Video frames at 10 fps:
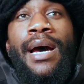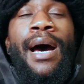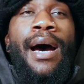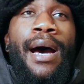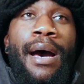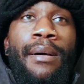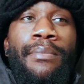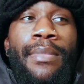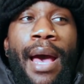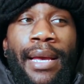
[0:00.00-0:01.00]

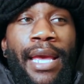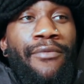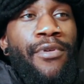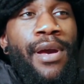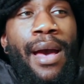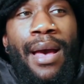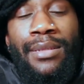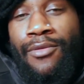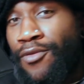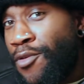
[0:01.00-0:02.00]
I gave you
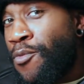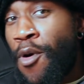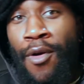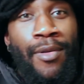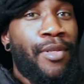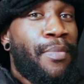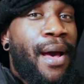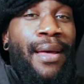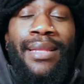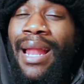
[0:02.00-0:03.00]
guys a few words of
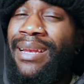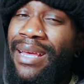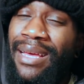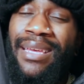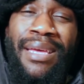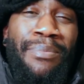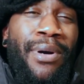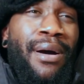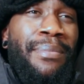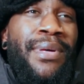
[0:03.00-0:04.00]
mine that I didn't keep
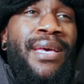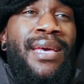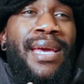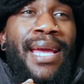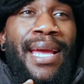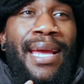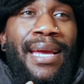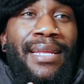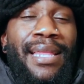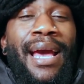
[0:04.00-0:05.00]
up,
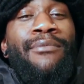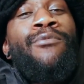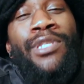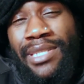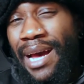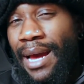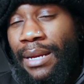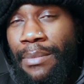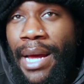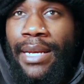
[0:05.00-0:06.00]
and that was
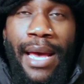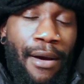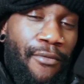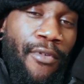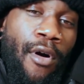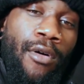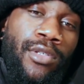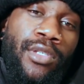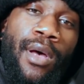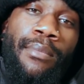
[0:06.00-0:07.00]
kind of my
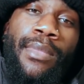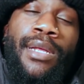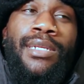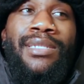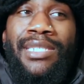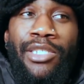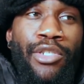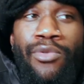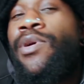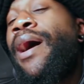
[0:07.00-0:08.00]
downfall. So I'm going to
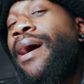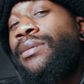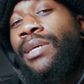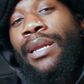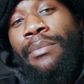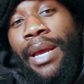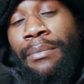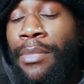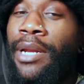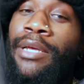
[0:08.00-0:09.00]
teach you guys how to
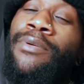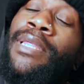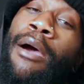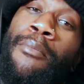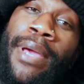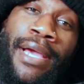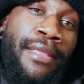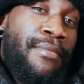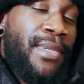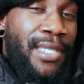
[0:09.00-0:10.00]
make money without
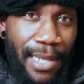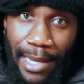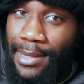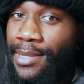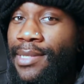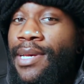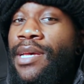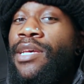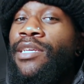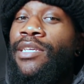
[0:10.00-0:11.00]
making the mistakes.
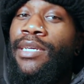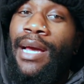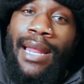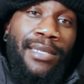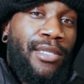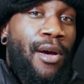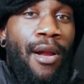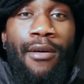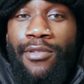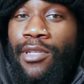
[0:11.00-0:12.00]
You got to start
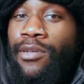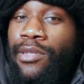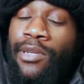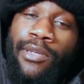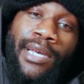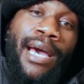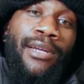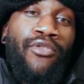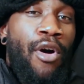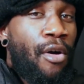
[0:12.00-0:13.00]
off slow. You know, you got
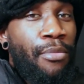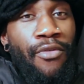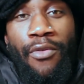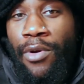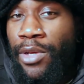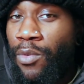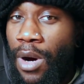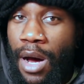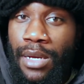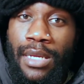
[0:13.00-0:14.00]
to crawl before you
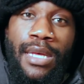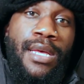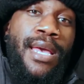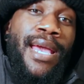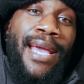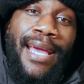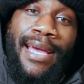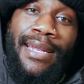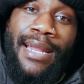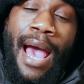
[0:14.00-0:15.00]
walk.
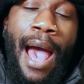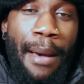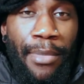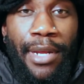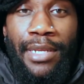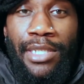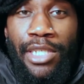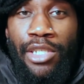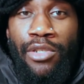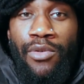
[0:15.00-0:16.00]
And I'm going to
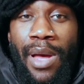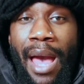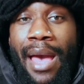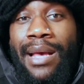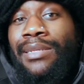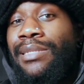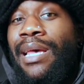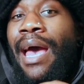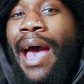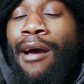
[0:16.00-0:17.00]
teach you guys
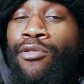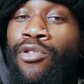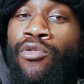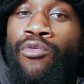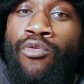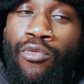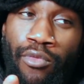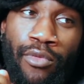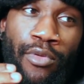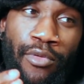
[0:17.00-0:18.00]
how to
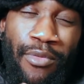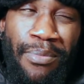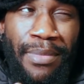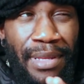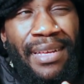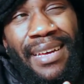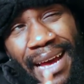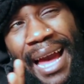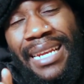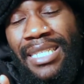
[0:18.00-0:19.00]

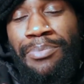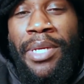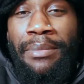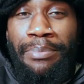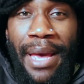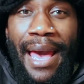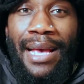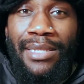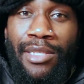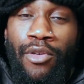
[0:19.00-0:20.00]
kind of speed
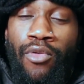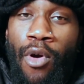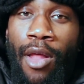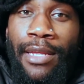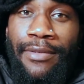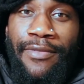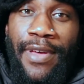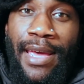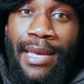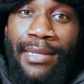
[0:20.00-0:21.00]
past the crawling
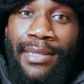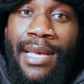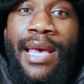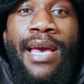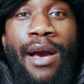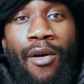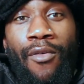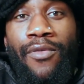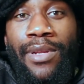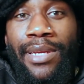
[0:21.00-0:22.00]
phase, and
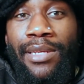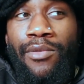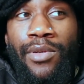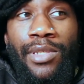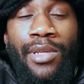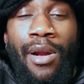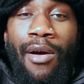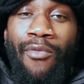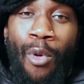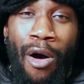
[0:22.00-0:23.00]
hopefully you could start
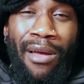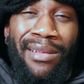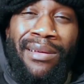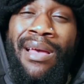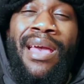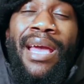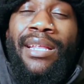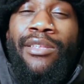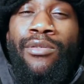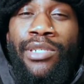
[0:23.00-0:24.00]
off walking
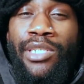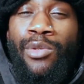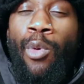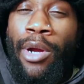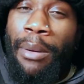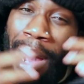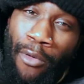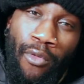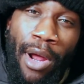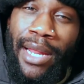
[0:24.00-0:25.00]
and you could just worry
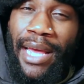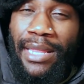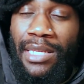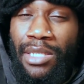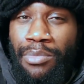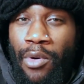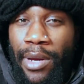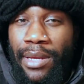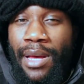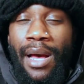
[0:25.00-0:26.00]
about running at this
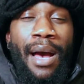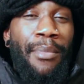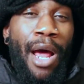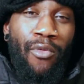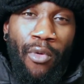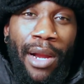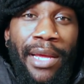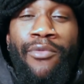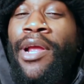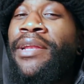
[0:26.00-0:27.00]
point. I'm not
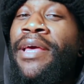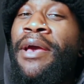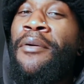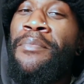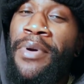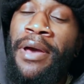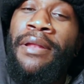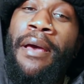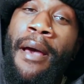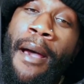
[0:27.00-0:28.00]
running right now,
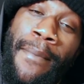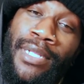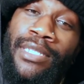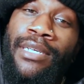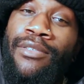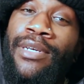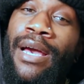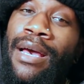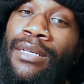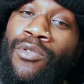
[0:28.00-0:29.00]
but I'm gonna tell you
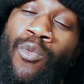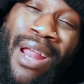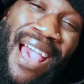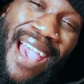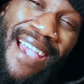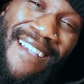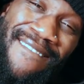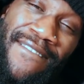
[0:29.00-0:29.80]
guys what I have.